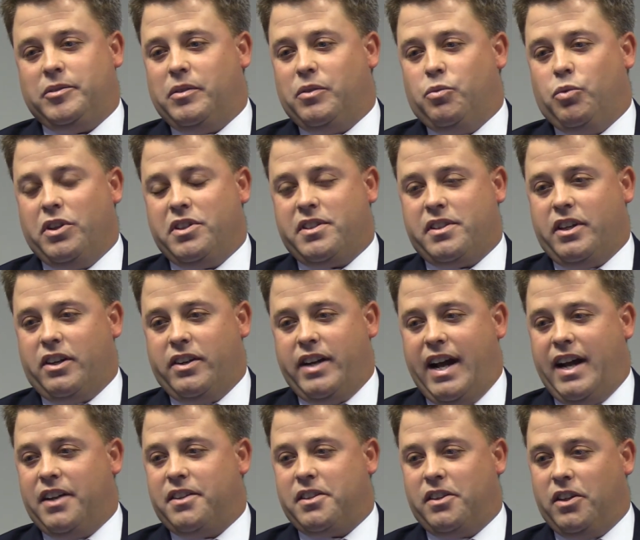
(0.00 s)
What's there
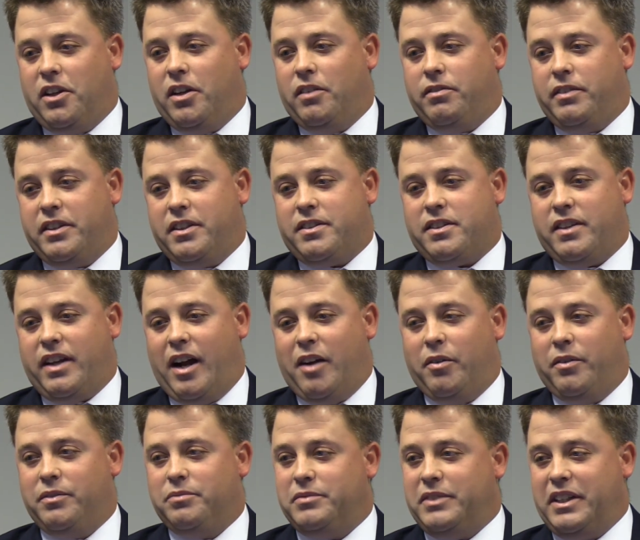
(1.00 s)
not to love? It's,
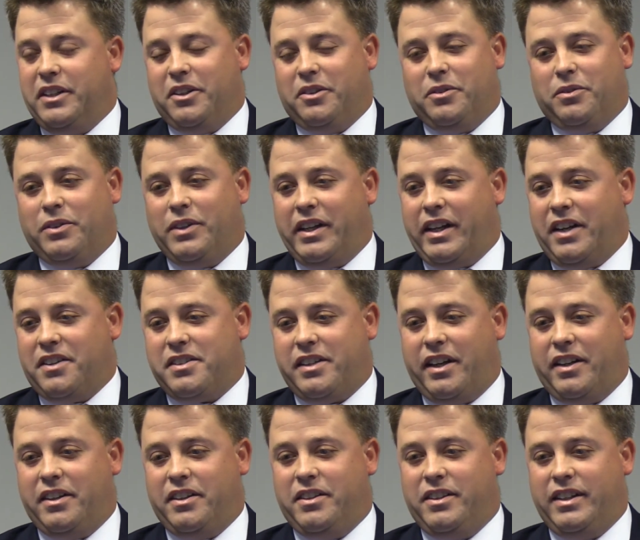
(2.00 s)
like I
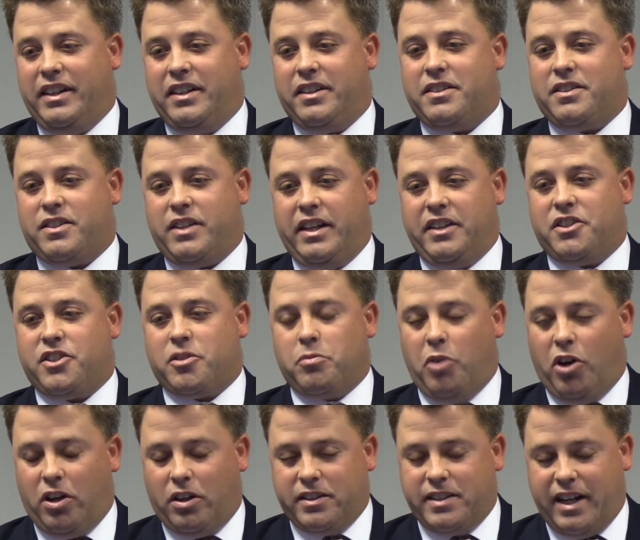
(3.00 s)
said, it's
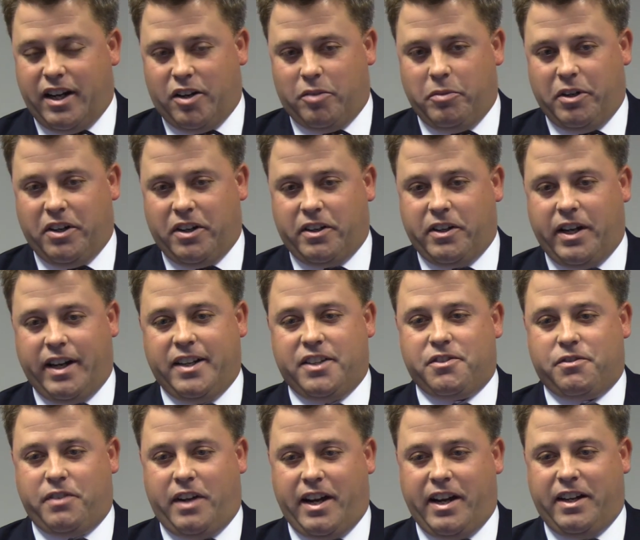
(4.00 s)
small town America at
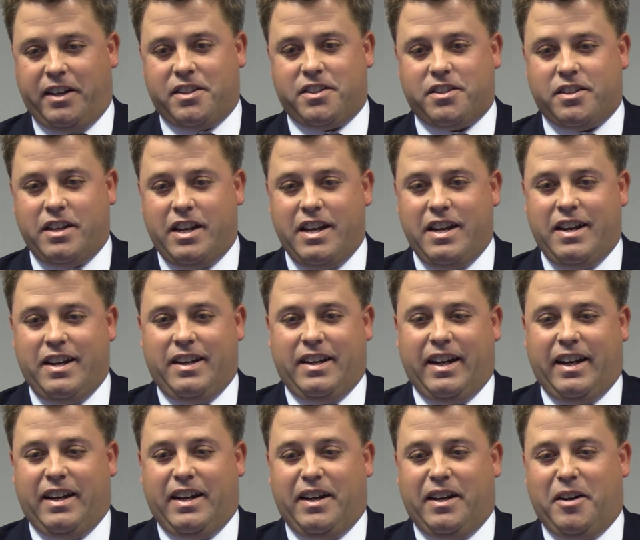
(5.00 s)
its finest.
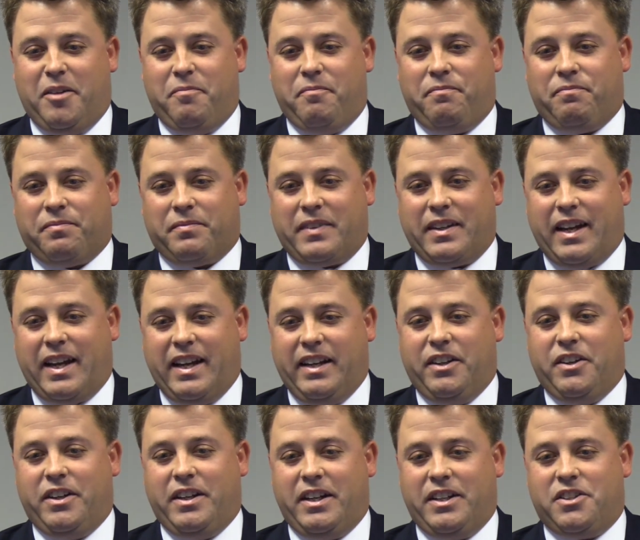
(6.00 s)
And
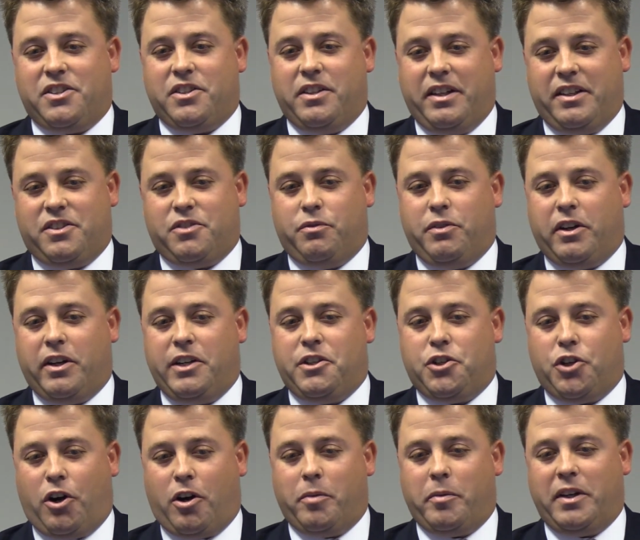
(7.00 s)
it's very
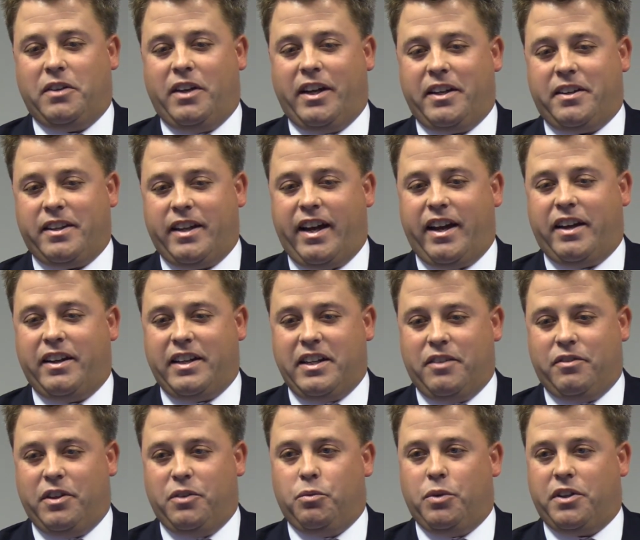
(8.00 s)
charming like that,
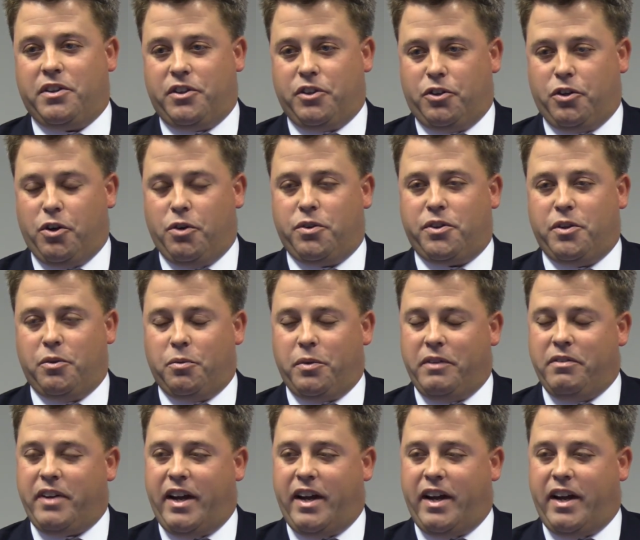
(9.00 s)
even with the growth that we've